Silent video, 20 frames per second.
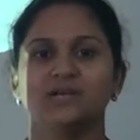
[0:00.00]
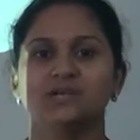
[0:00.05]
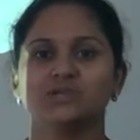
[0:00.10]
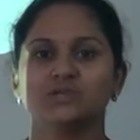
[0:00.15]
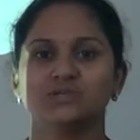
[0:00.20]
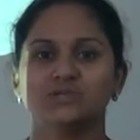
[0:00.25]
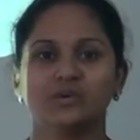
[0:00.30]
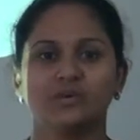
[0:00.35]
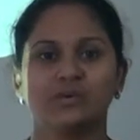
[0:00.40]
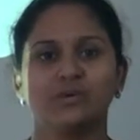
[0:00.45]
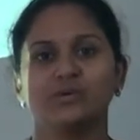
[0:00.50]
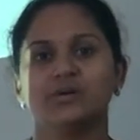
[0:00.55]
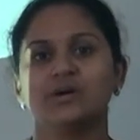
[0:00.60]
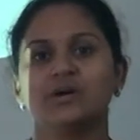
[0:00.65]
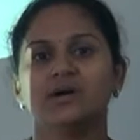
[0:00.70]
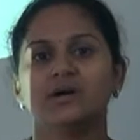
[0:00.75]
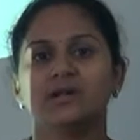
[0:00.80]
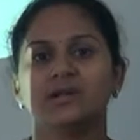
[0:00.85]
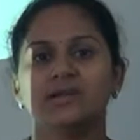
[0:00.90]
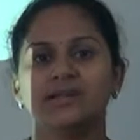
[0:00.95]

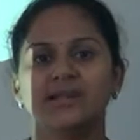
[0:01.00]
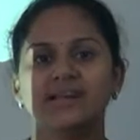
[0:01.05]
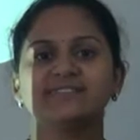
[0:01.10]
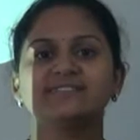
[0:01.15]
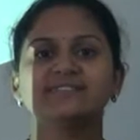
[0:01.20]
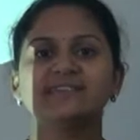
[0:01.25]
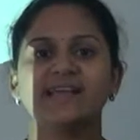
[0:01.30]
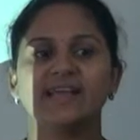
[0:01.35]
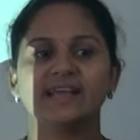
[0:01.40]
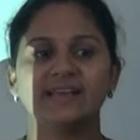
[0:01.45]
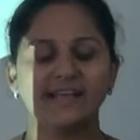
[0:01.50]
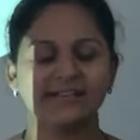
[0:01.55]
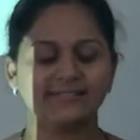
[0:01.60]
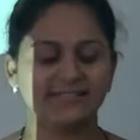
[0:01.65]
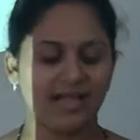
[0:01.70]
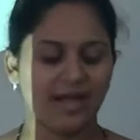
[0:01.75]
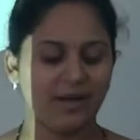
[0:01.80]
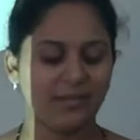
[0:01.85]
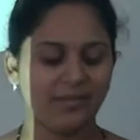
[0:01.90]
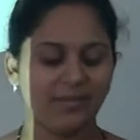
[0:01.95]
So let's take an
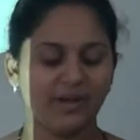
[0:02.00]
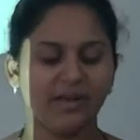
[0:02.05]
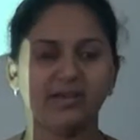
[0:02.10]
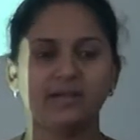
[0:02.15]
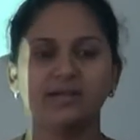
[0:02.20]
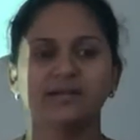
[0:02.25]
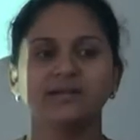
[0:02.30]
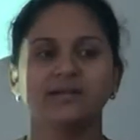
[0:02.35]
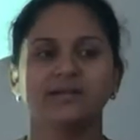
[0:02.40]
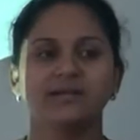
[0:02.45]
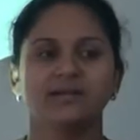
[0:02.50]
example.